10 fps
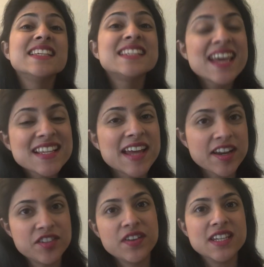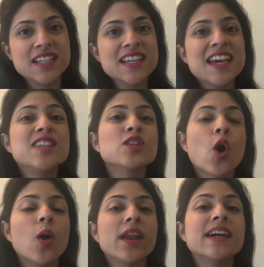This next activity is
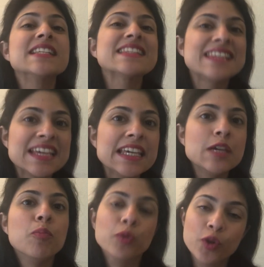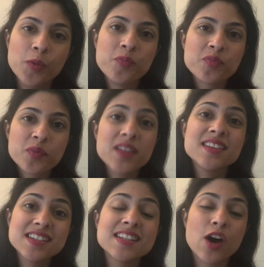called a Slinky Pull, and
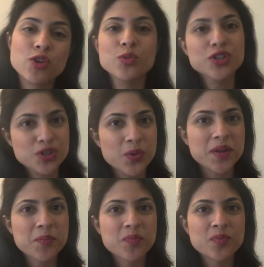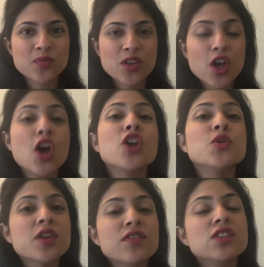this is how you would do it.
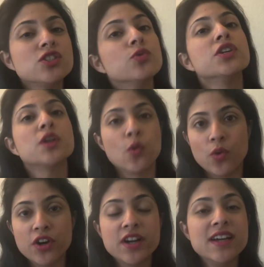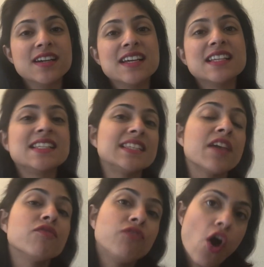You give the student a word,
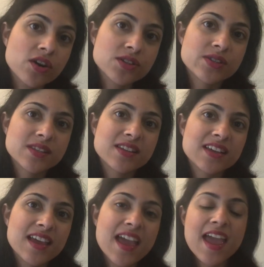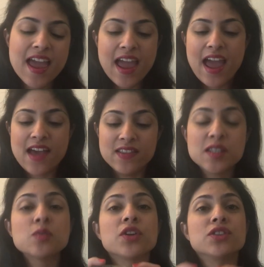say fox, and
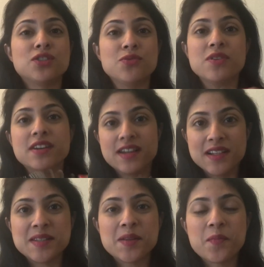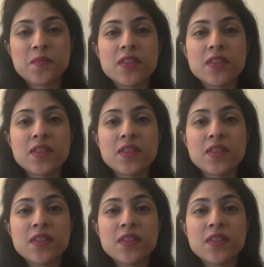this is what the student does.